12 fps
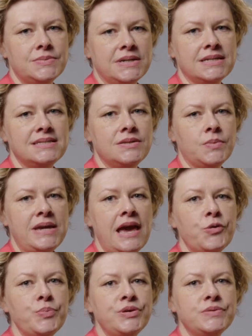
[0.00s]
to us that we
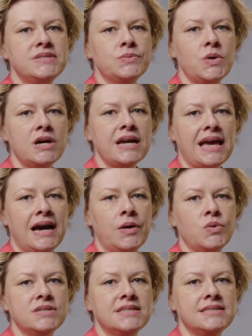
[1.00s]
help you to work
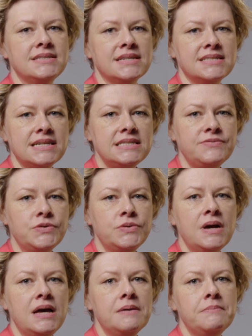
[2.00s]
out what a
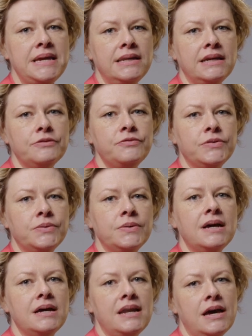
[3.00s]
successful,
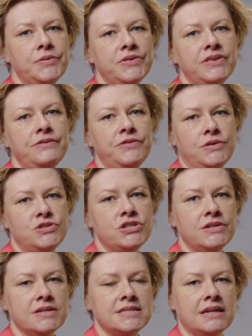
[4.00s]
meaningful, and healthy
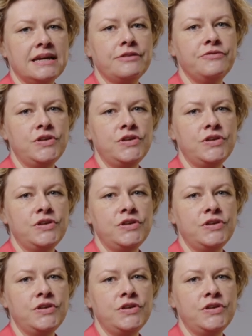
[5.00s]
future looks like